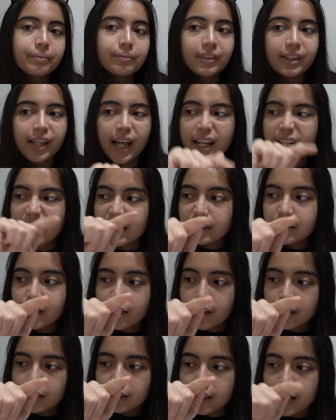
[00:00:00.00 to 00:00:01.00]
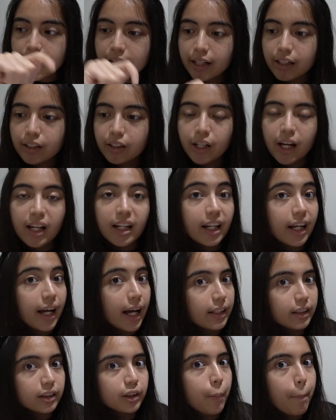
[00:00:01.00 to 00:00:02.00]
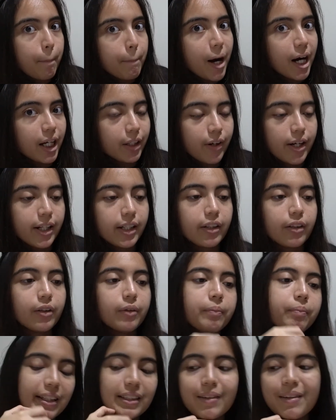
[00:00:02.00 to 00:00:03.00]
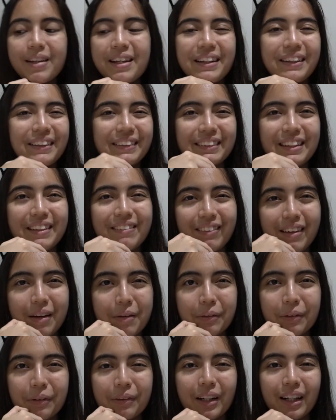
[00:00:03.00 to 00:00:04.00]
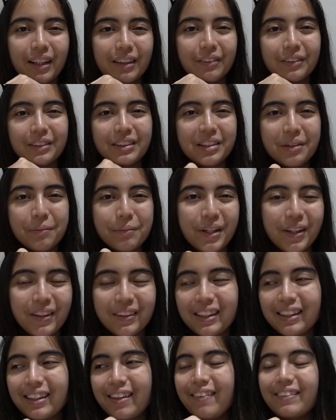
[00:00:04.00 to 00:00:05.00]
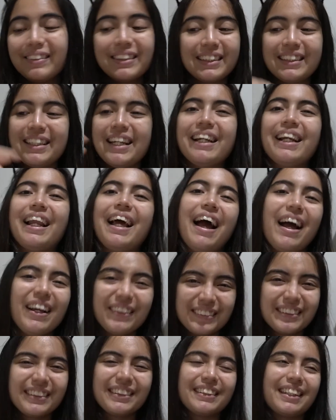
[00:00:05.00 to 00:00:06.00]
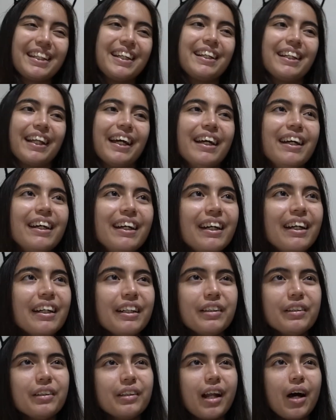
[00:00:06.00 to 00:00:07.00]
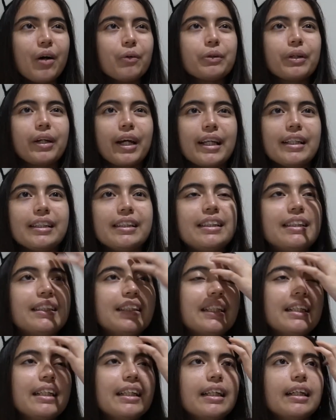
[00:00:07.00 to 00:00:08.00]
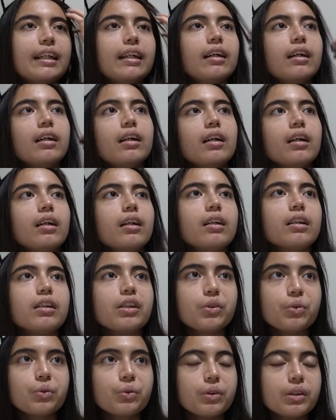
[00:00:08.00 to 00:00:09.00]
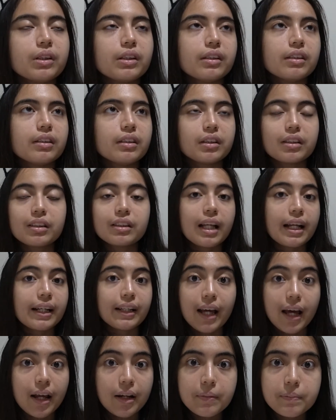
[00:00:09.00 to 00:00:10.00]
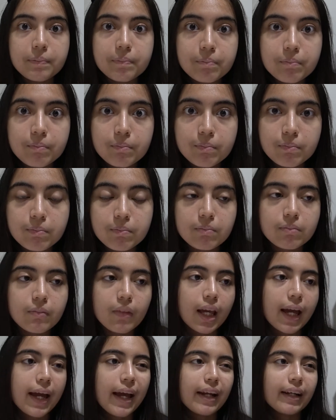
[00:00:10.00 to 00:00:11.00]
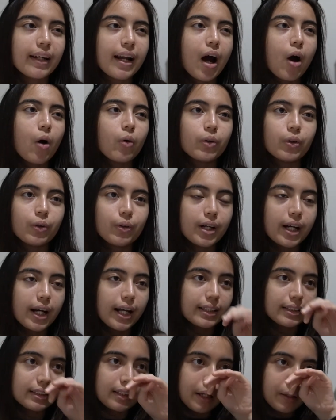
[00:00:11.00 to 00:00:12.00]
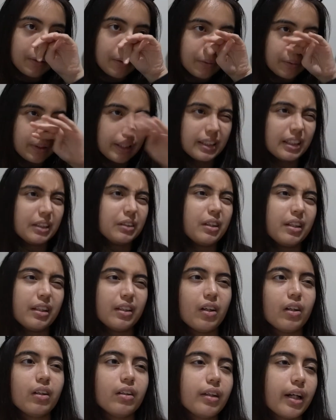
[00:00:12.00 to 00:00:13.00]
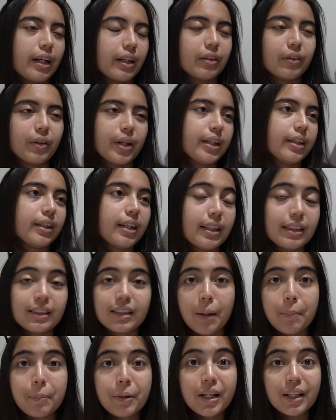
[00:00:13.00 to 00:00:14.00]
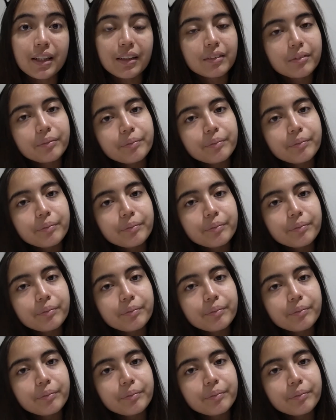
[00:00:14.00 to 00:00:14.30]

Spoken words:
That is the tea. Gotta get your mug ready, you know. It's at the same time, don't like consume it all the time. I'm just saying that, you know, now you can see news just like that. And now you realize that, oh, there's actually not like great things happening.